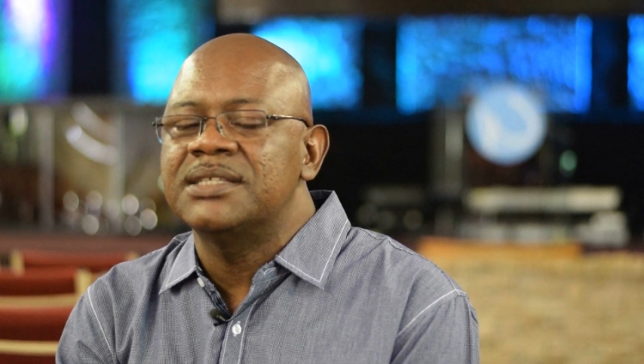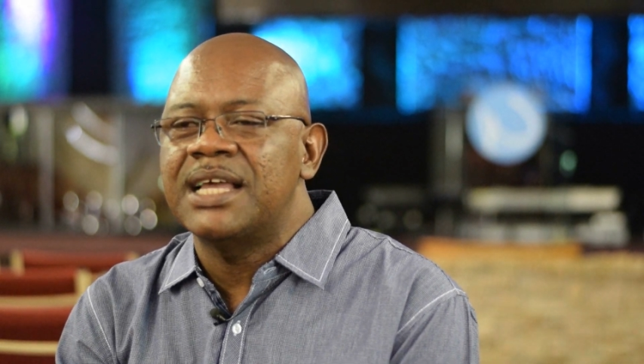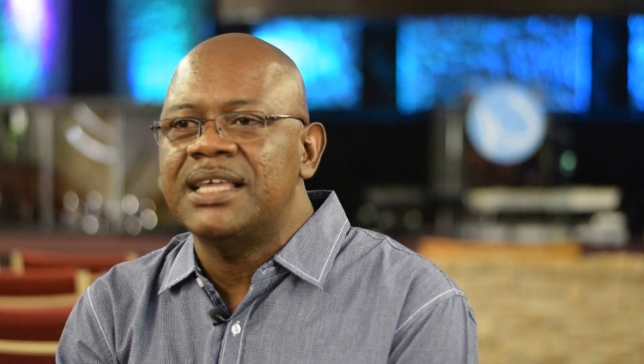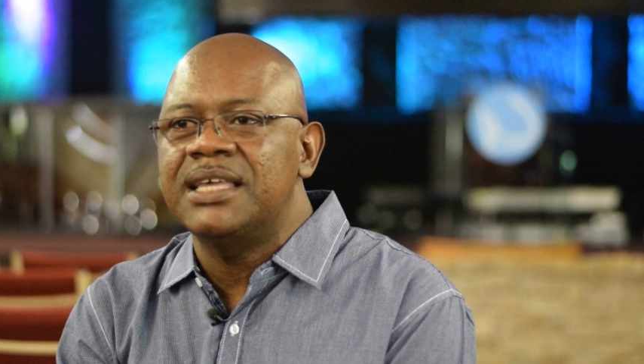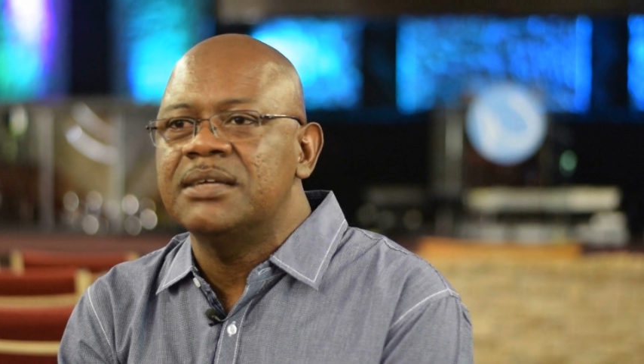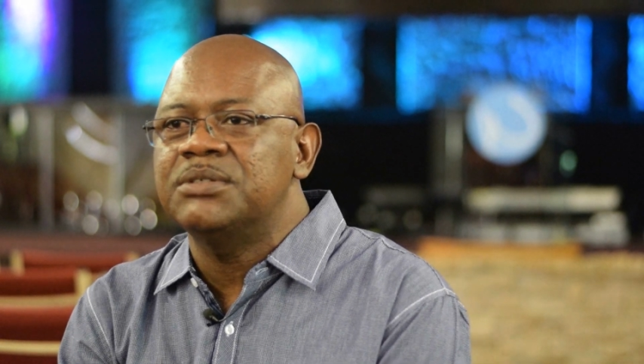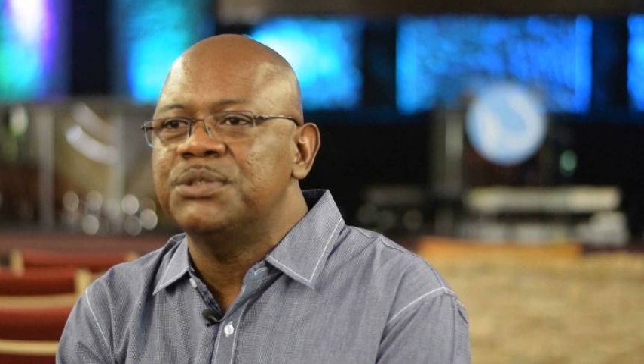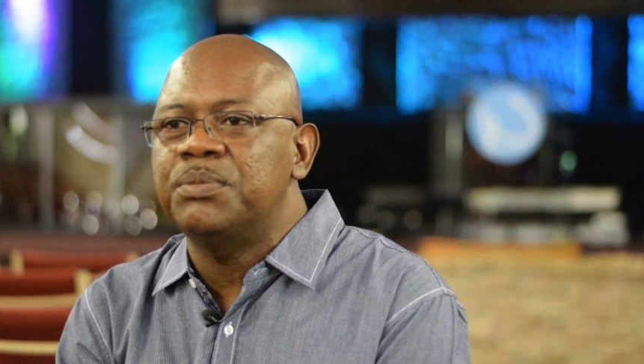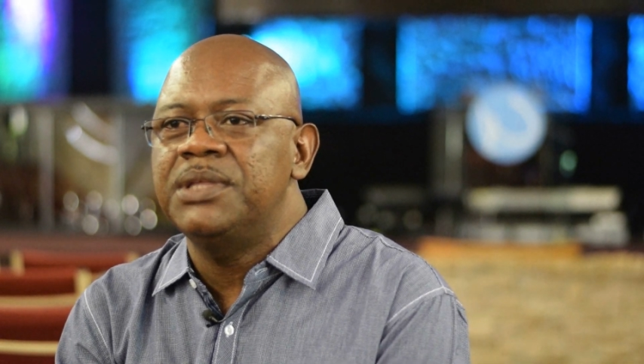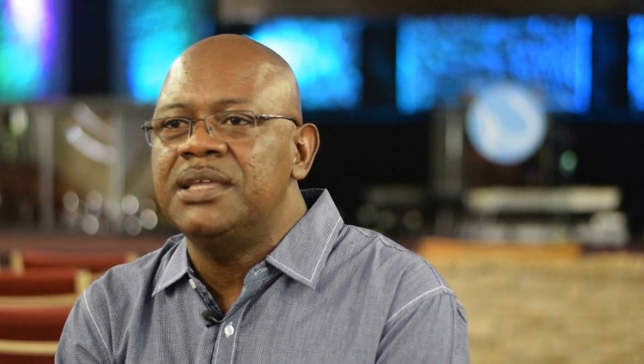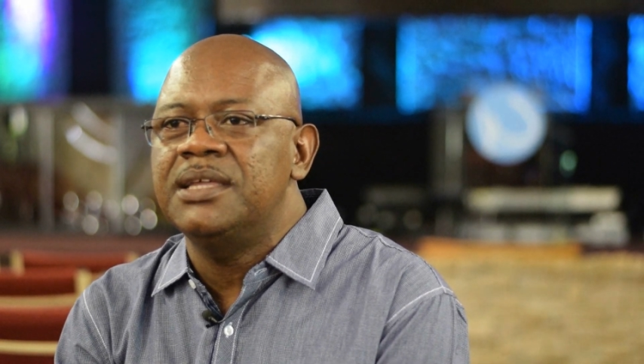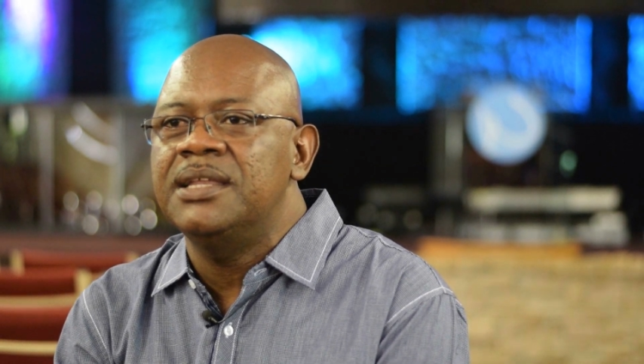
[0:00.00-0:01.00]
I kept
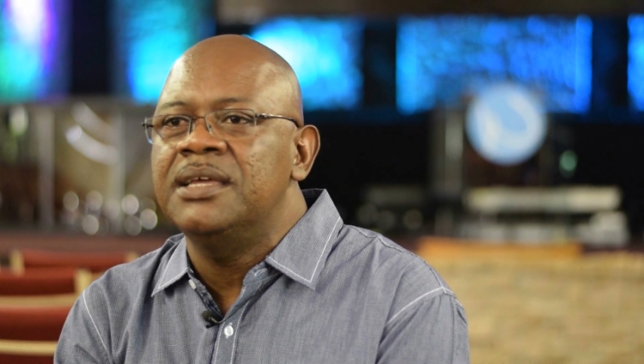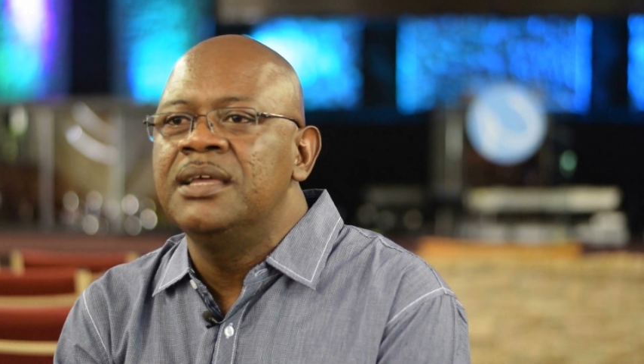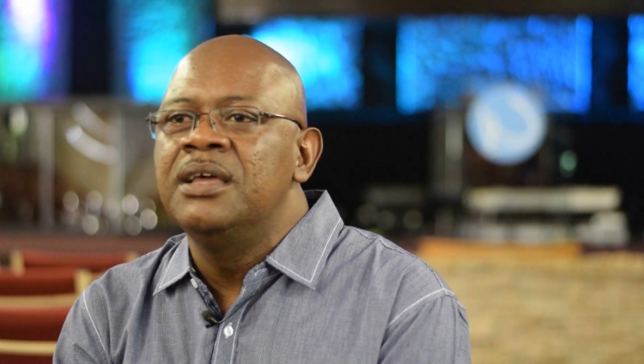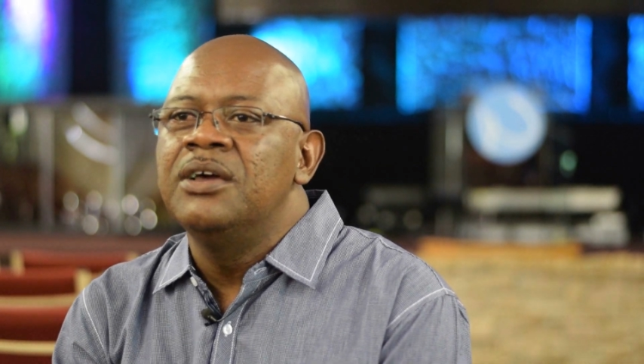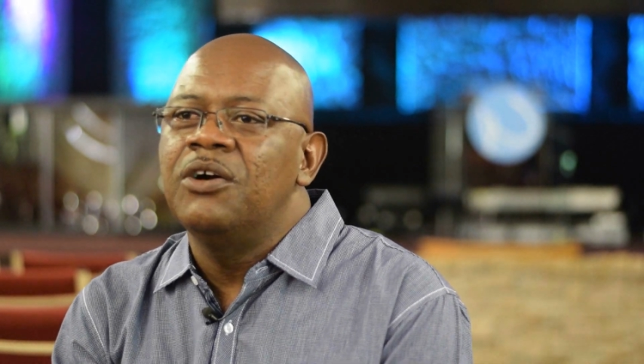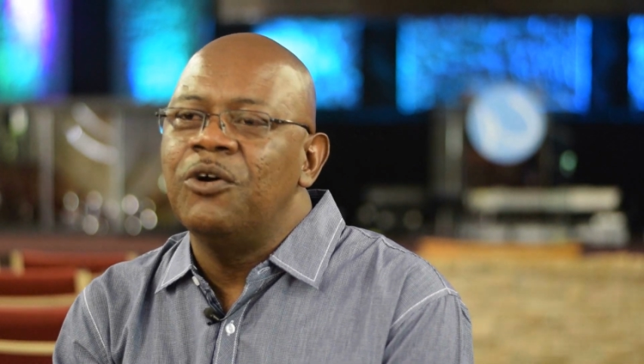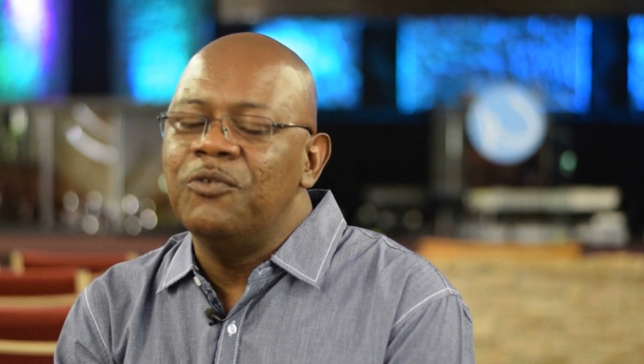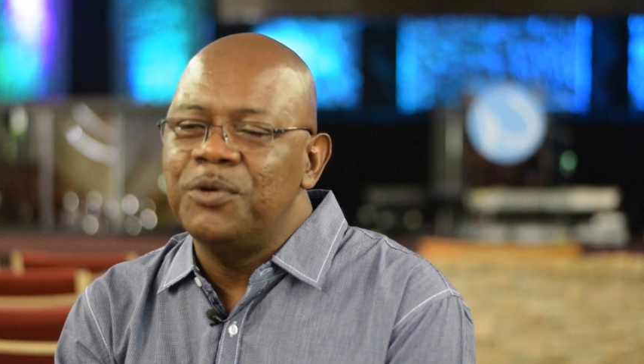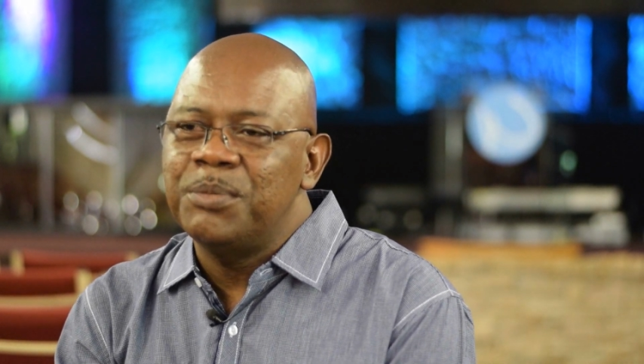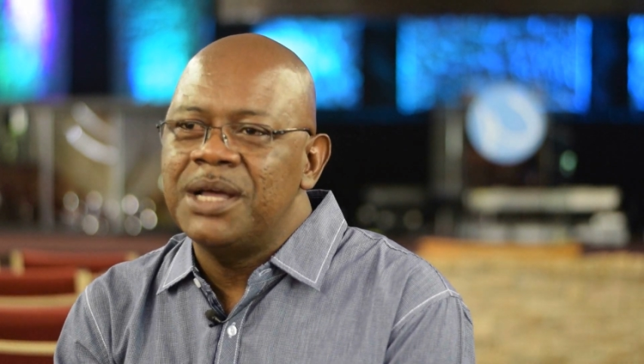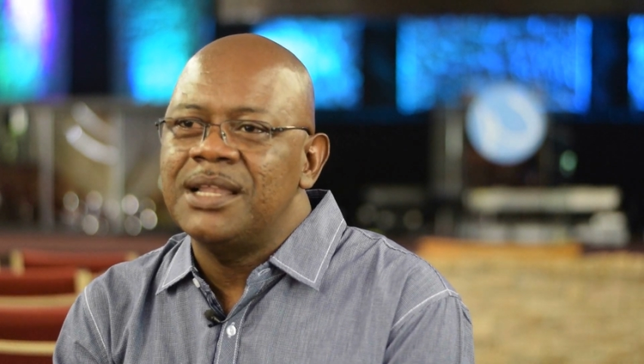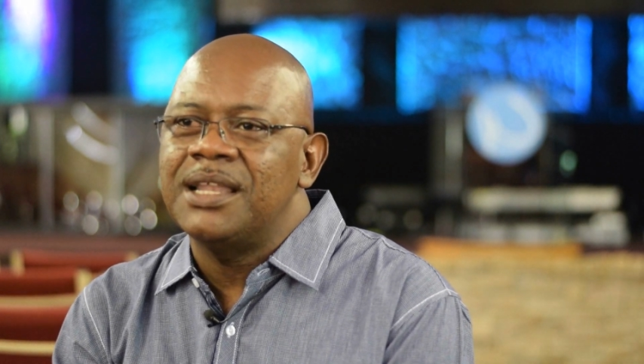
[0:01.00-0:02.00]
speaking it over
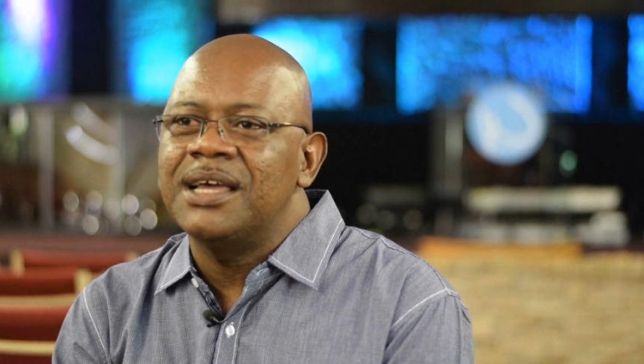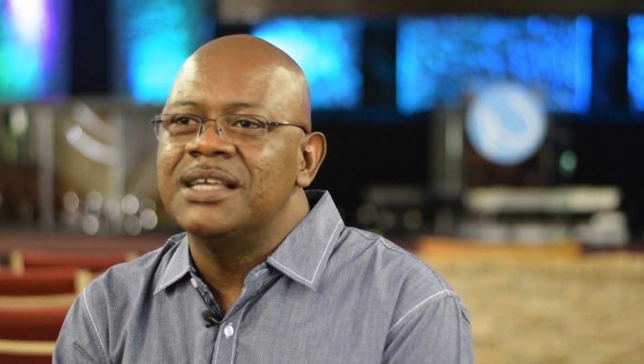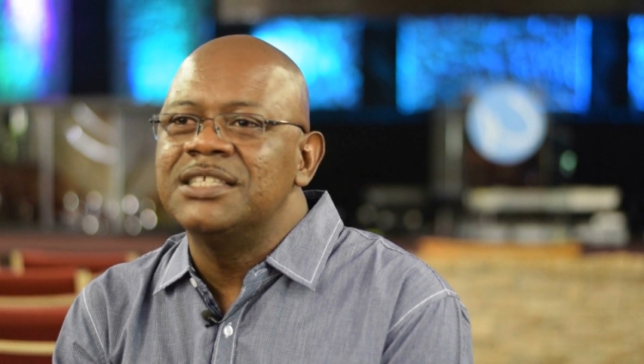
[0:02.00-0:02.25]
my life,